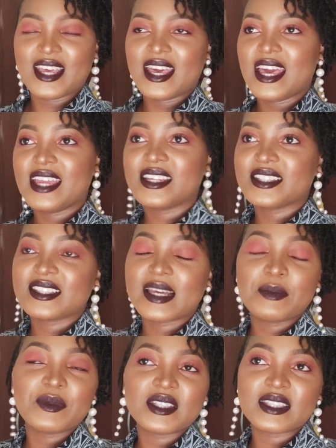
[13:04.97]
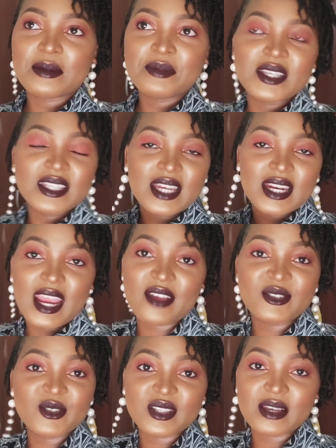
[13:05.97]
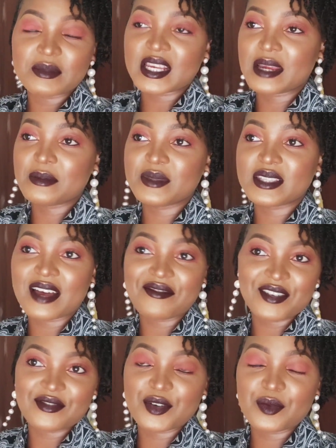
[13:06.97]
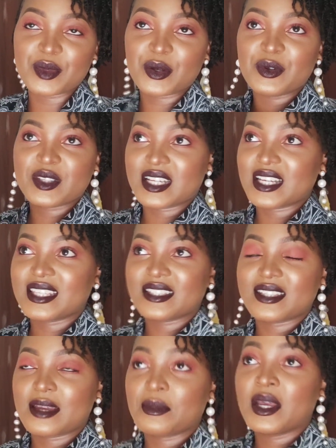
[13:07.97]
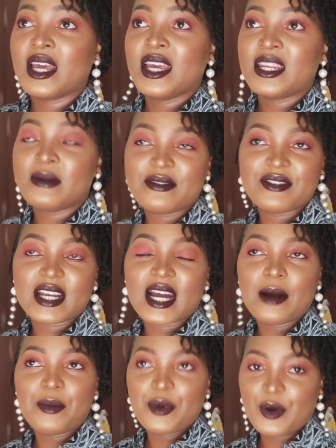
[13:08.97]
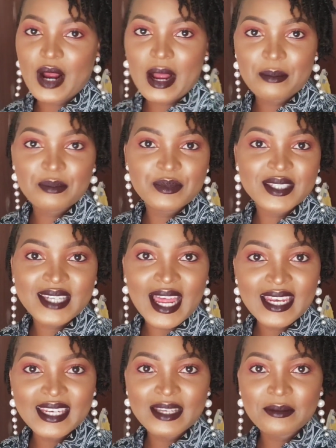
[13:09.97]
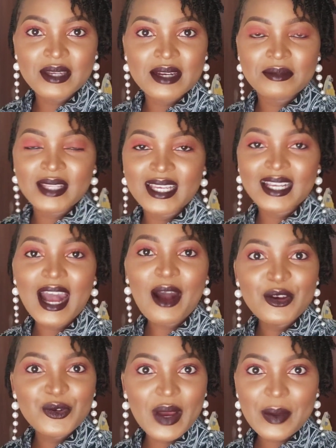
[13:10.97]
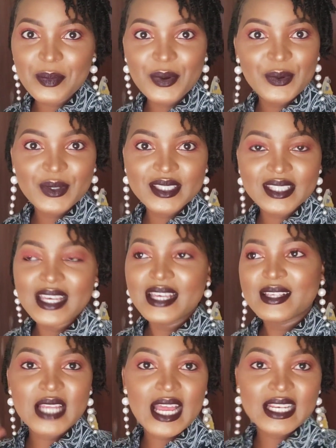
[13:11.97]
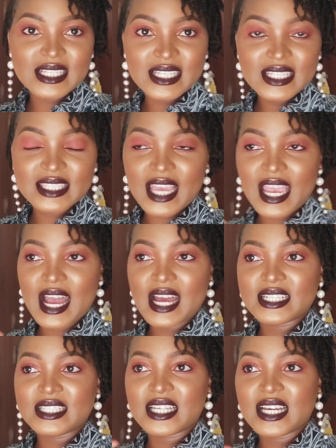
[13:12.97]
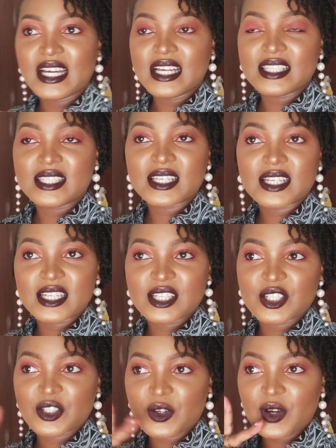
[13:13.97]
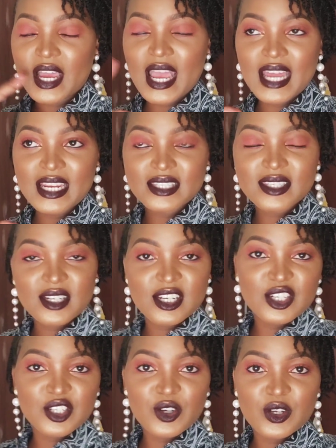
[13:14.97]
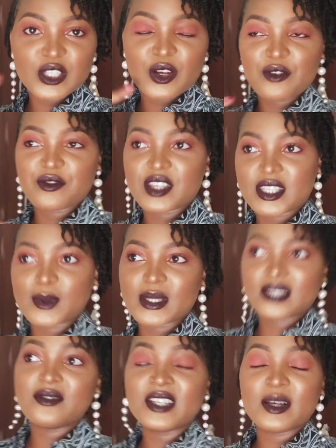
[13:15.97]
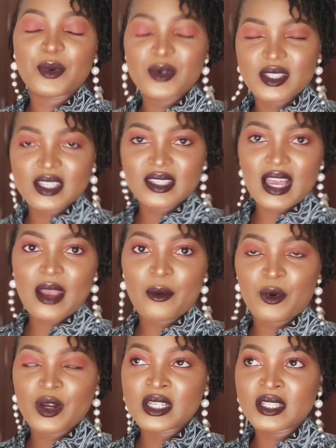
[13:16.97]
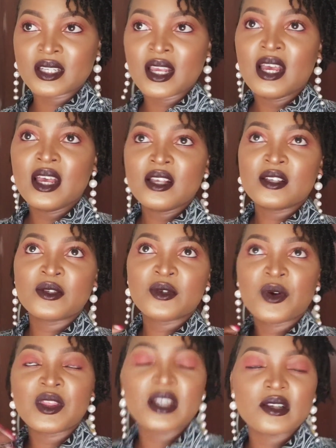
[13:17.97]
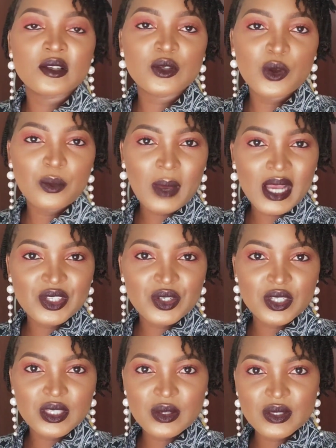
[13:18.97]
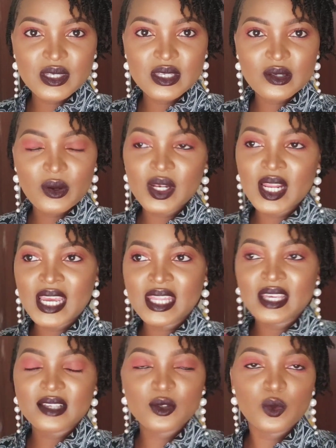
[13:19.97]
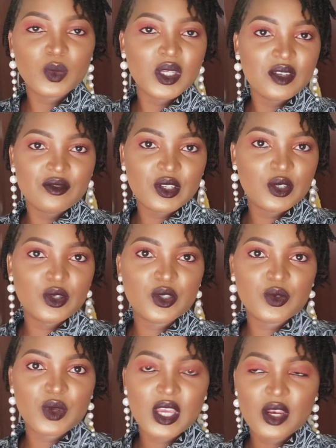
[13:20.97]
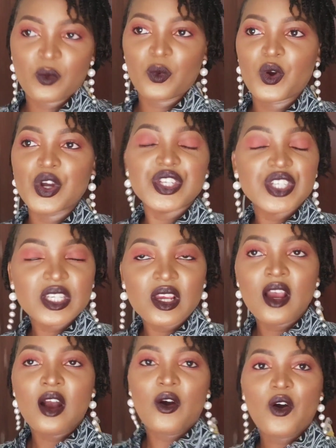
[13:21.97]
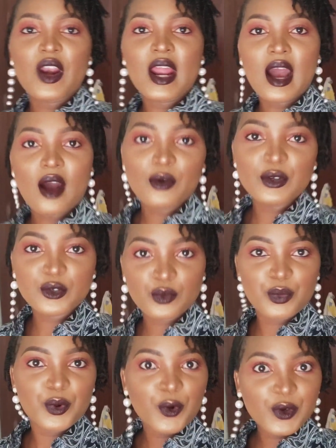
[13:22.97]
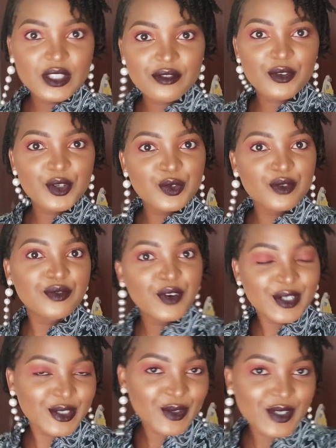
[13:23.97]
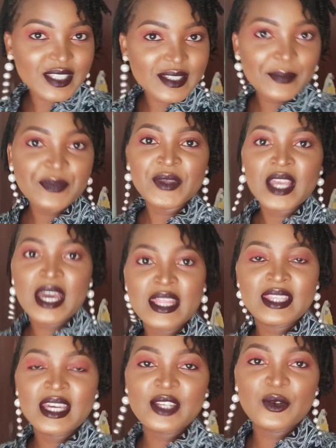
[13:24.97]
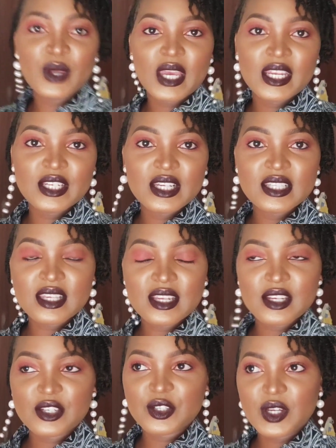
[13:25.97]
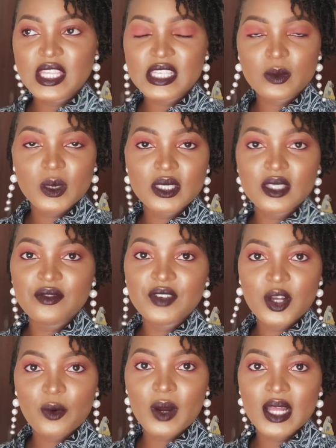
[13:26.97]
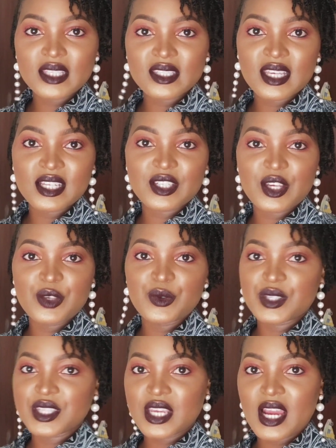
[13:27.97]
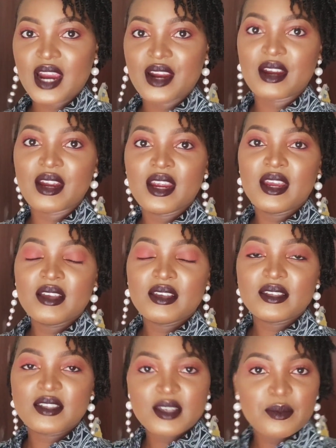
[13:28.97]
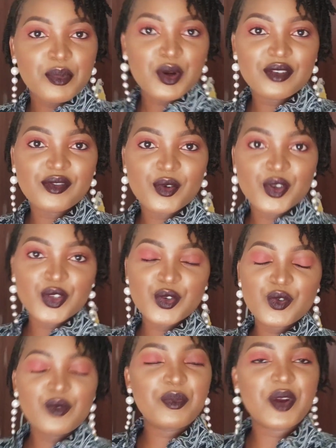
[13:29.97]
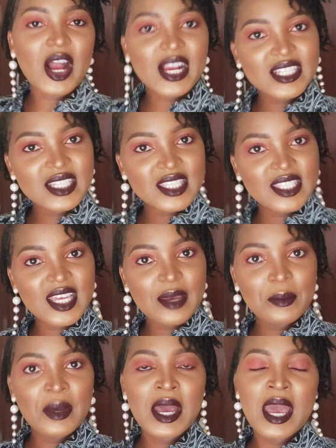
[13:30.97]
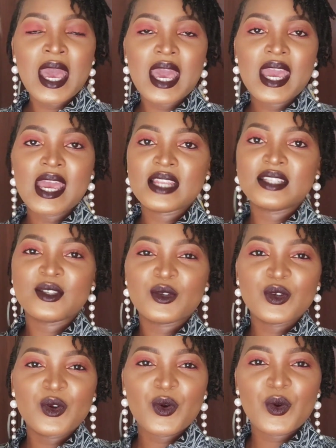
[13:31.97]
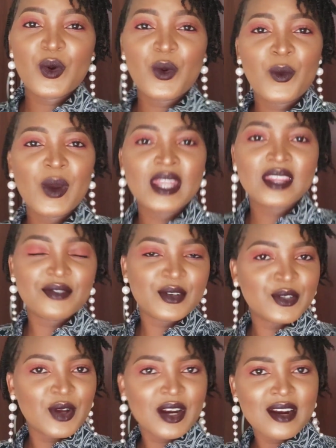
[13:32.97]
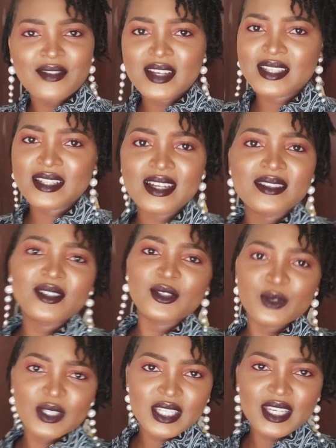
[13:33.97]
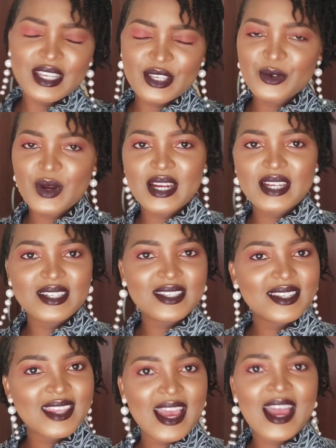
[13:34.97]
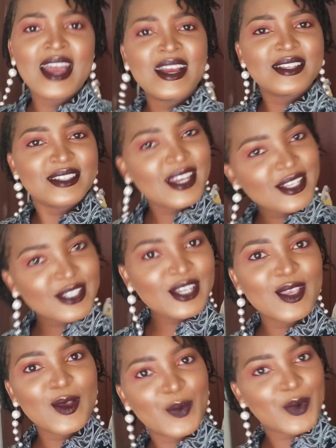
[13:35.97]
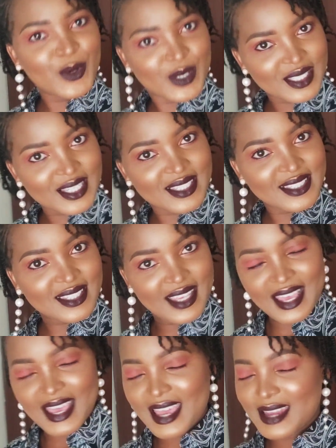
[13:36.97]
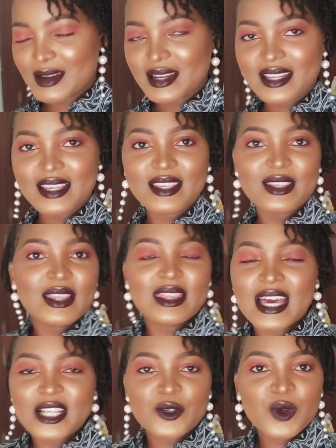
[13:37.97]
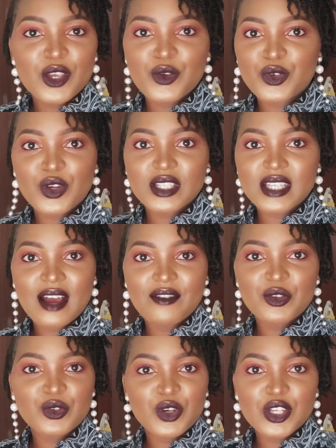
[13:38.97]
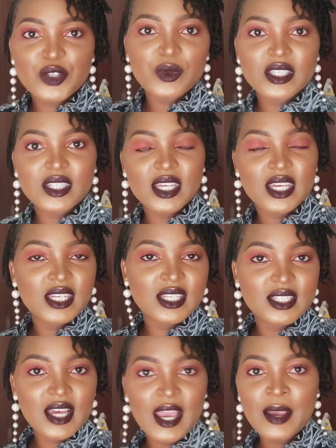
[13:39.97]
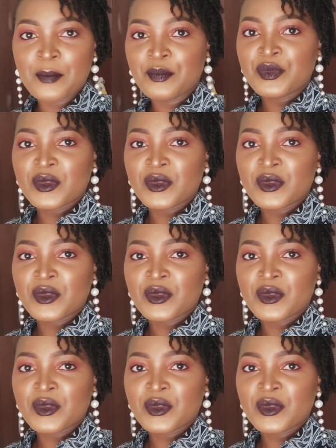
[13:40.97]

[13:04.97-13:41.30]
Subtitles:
And it's something that I also sometimes suffer from, because like this time, nimefika hapo, I'm standing, but I'm like, how do I pose? At least I had a screenshot of the specific poses I want. So there's so much resources online. There are so many videos you can watch on how to pose for your photos, and then you can screenshot the specific ones that you see are simple for you, practice them, and you know, when the photographer starts shooting, you are just there changing your poses, and that way you don't waste any time.